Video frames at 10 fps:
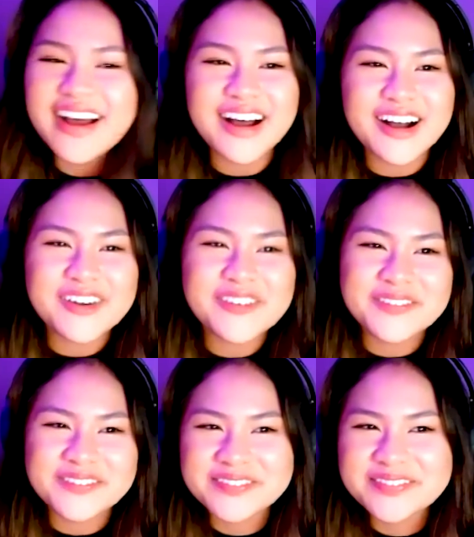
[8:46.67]

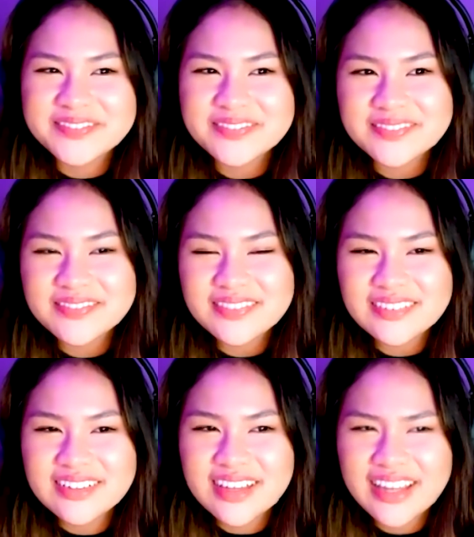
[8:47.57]
Um,
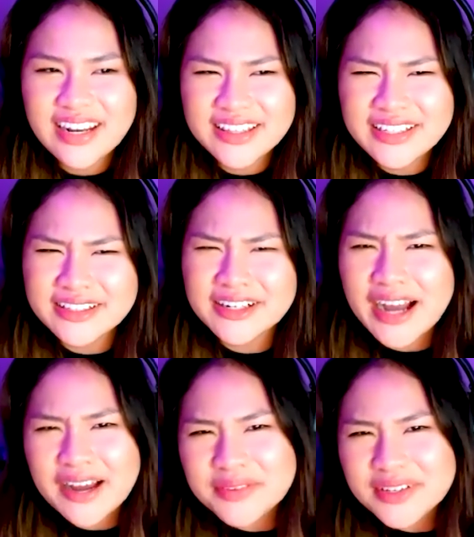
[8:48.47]
and I think they're
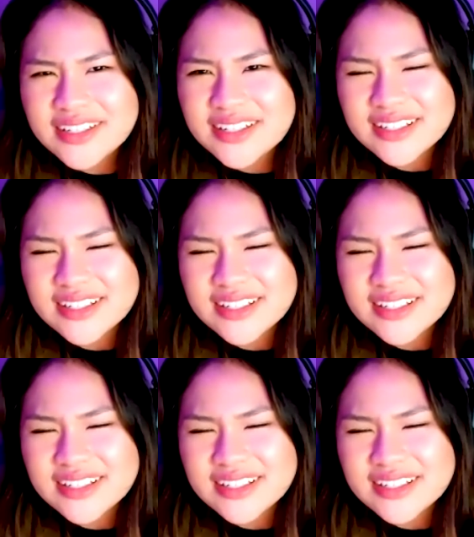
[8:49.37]
happy.